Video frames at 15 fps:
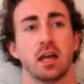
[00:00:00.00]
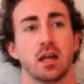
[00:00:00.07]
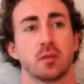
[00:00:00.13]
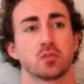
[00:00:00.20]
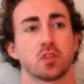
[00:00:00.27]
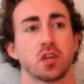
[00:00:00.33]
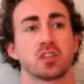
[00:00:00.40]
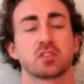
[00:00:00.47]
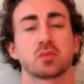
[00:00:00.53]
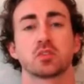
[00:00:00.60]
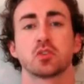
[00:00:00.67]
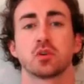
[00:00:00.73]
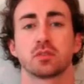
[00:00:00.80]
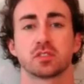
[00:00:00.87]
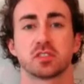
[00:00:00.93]
Try to switch
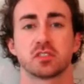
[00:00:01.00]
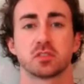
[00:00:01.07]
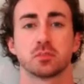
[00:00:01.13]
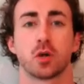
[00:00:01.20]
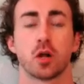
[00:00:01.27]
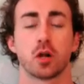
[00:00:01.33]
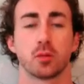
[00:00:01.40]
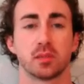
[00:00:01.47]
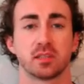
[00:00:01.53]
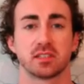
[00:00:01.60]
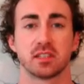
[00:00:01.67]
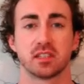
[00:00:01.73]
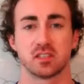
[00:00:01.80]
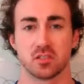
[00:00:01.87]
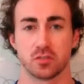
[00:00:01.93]
over to some herbal
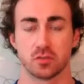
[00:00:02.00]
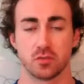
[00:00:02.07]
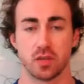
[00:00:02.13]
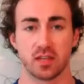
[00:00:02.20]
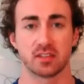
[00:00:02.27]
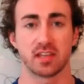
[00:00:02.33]
teas is great.